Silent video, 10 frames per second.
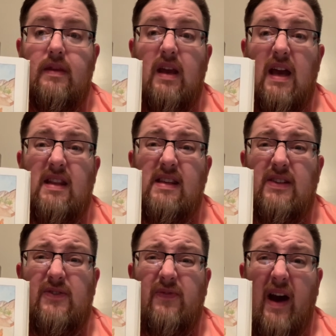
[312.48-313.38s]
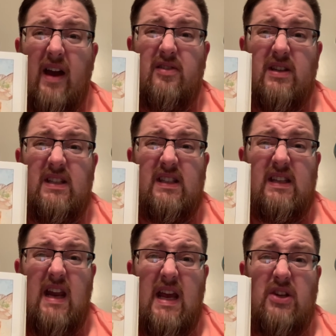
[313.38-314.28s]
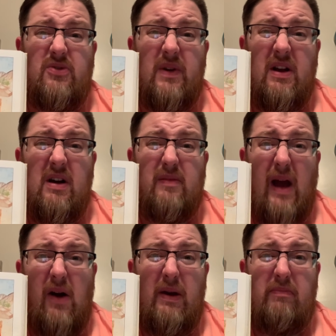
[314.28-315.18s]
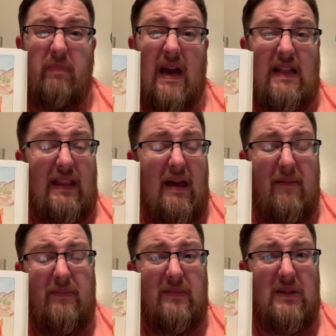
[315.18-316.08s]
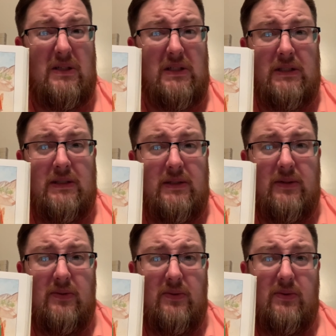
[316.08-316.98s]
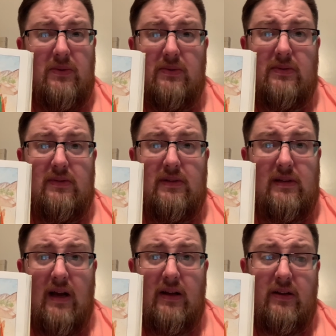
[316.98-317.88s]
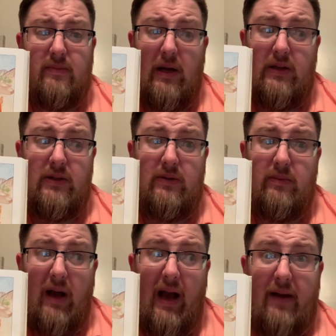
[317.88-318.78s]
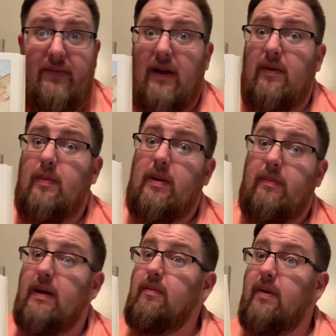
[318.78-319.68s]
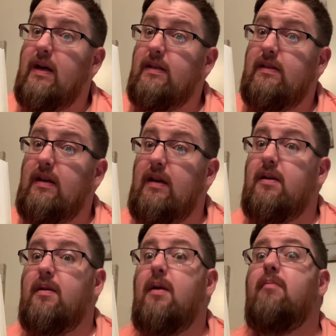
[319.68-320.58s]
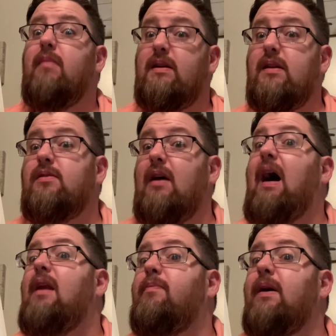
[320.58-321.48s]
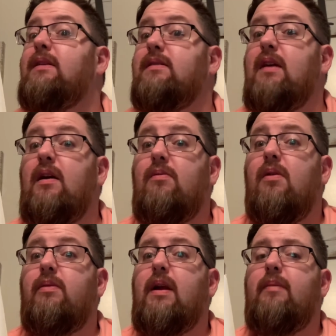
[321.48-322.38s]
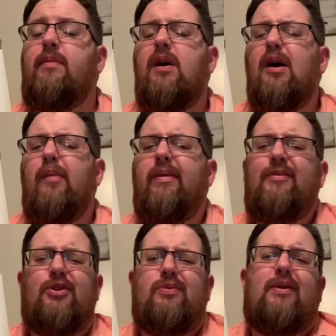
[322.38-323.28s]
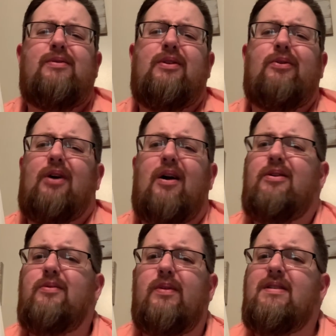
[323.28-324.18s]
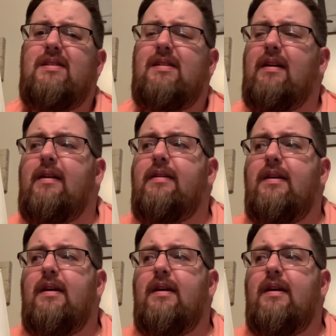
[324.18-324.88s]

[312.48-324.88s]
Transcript: And these fiery snakes would come out and bite them. Ooh, I don't know about you, but I've never been bitten by a snake. My sister had a pet snake growing up, but it was just one of those little garter ones that